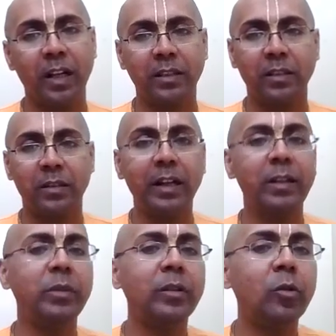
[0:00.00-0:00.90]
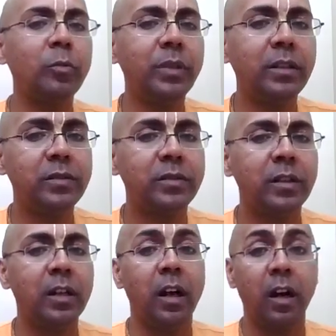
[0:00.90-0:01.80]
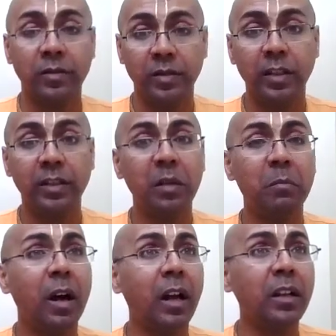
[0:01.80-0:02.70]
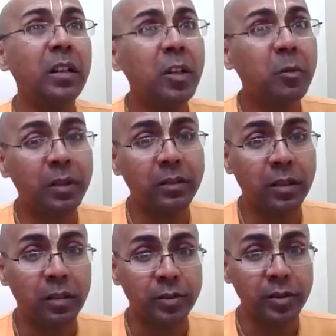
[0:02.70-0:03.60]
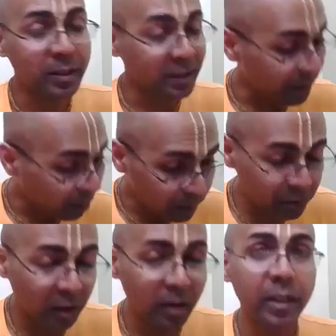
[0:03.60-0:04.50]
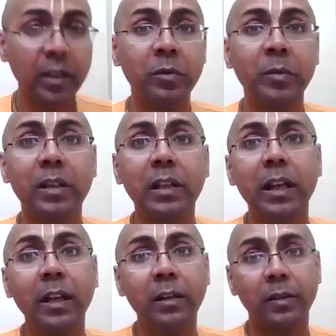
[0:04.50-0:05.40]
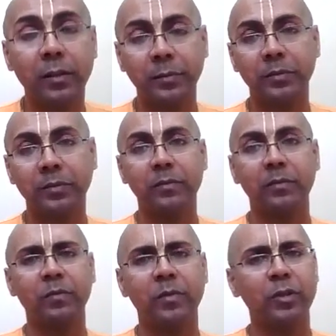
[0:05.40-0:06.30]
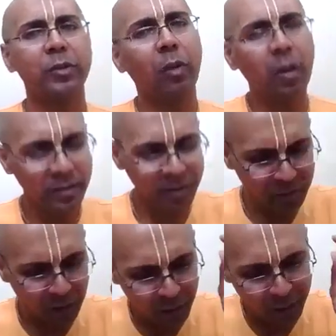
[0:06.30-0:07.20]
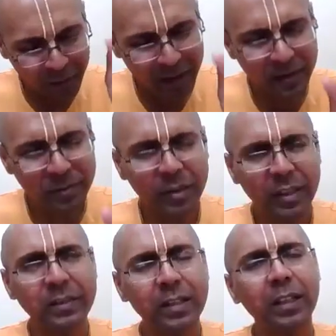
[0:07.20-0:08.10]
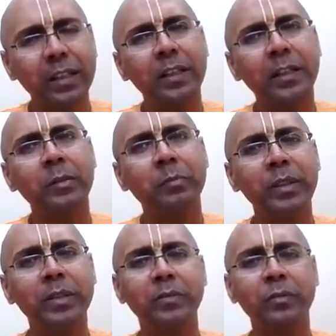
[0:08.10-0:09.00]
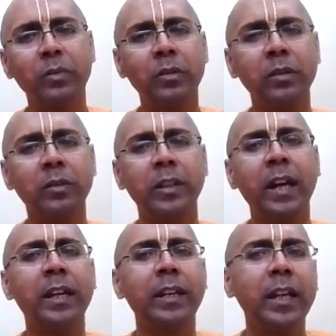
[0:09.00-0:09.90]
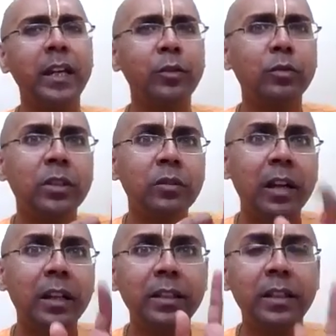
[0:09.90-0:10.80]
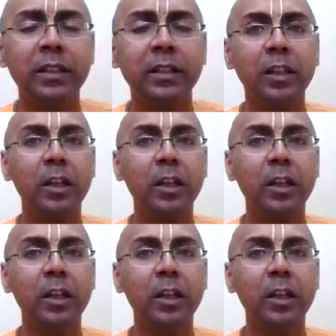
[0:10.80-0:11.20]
And the right wing Gopi is Asahya Mana Nirbandha. She cannot tolerate womanly anger. She is always very silent, peaceful, Nayake Yuktavadi.